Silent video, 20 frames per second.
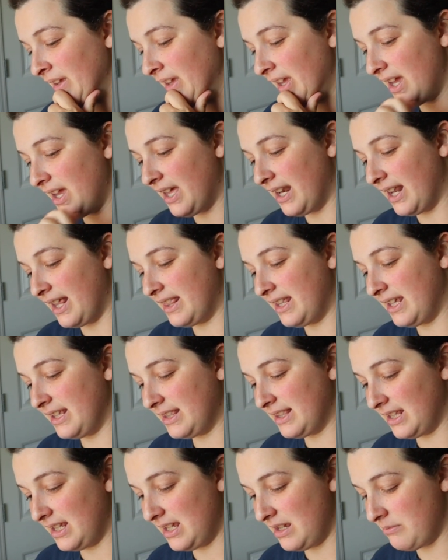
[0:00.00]
And I
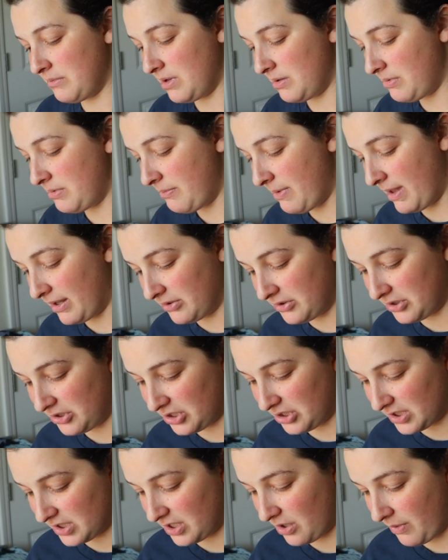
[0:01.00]
think that it may be better to
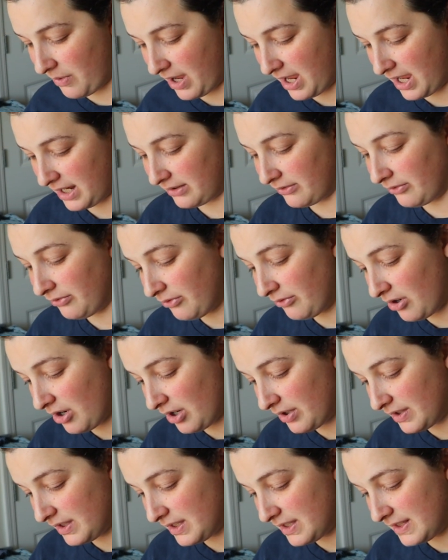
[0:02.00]
just go ahead and
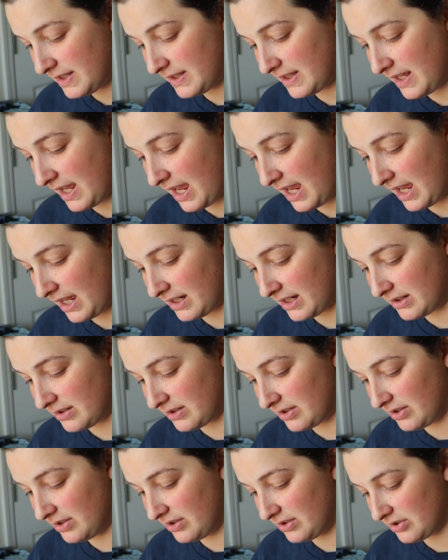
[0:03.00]
frog this
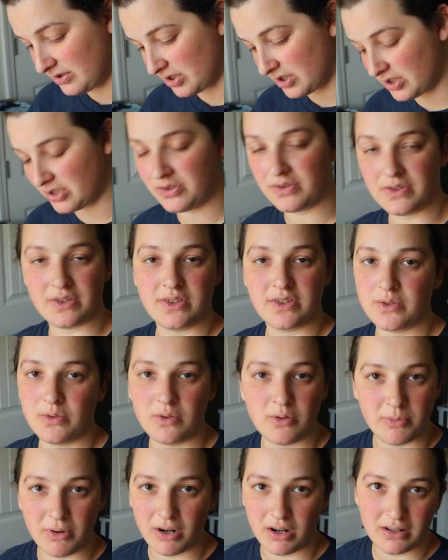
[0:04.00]
and just use a
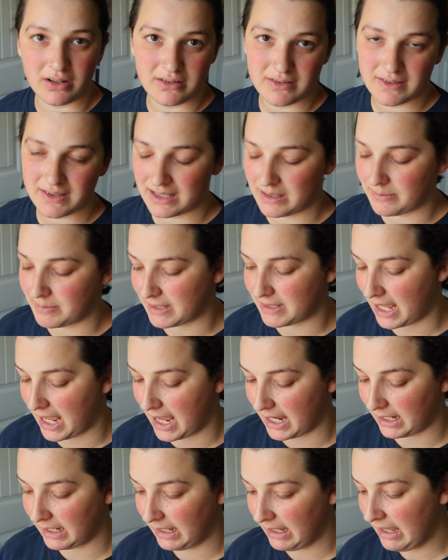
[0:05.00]
store-bought sleep
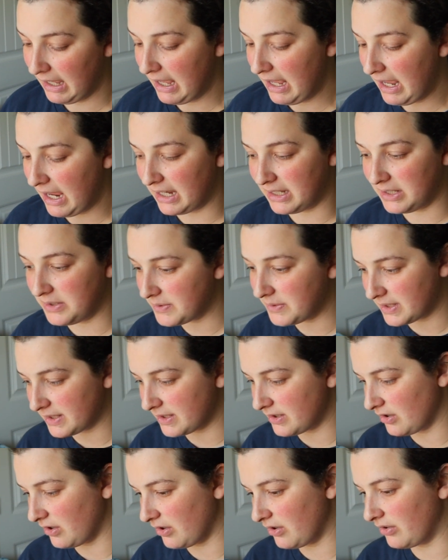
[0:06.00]
sack and use
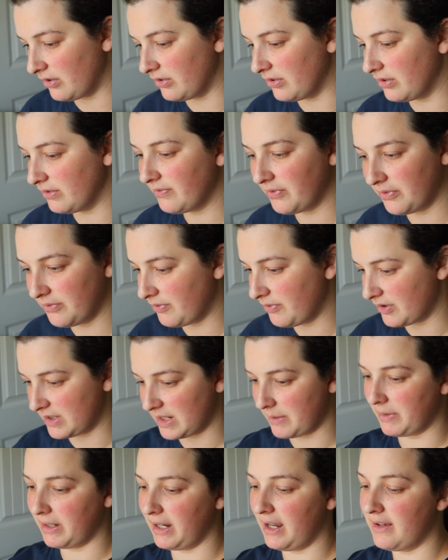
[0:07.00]
this yarn for
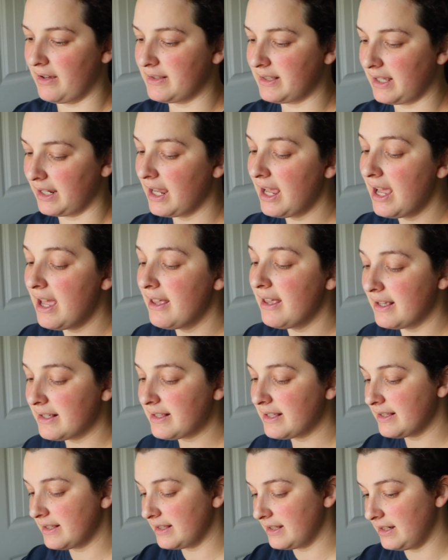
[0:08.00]
something else. Like,
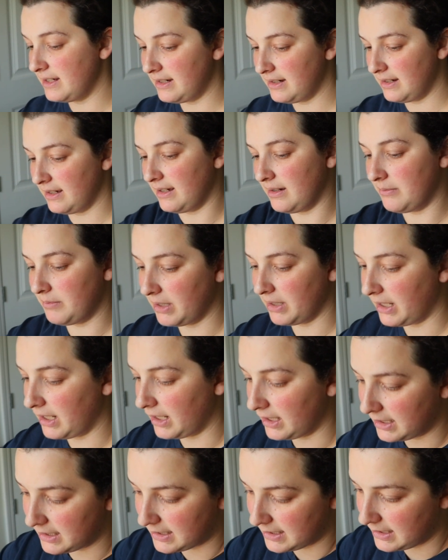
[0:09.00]
this is the,
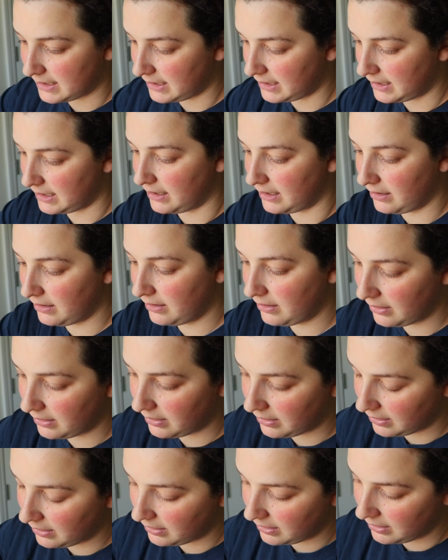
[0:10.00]
again, it's the,
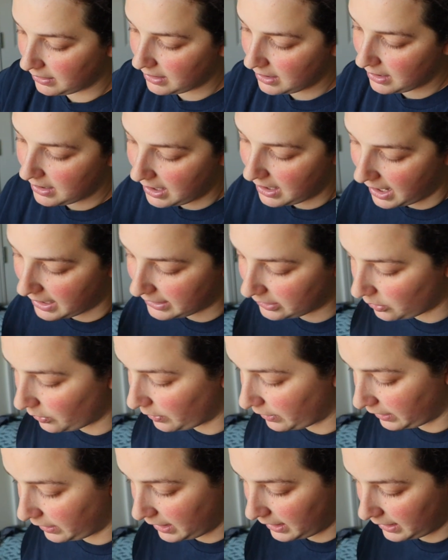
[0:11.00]
I had to go
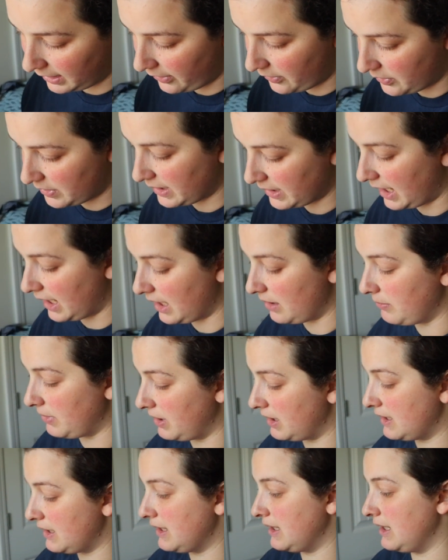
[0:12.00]
and get another skein,
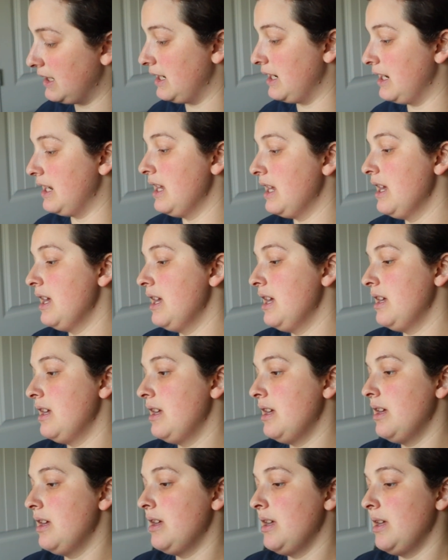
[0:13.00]
but it's the
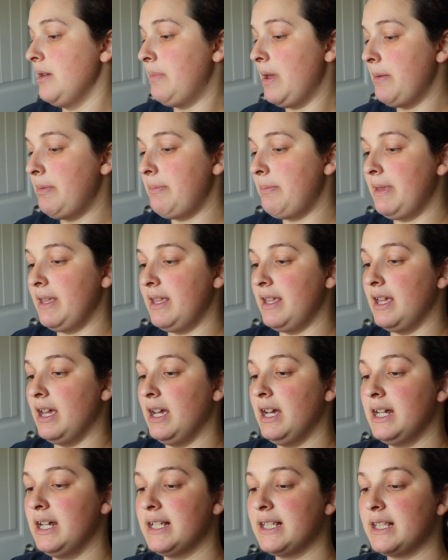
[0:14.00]
Baby Bee
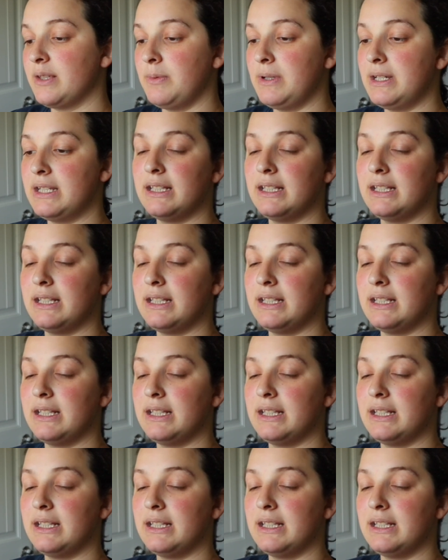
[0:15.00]
Sweet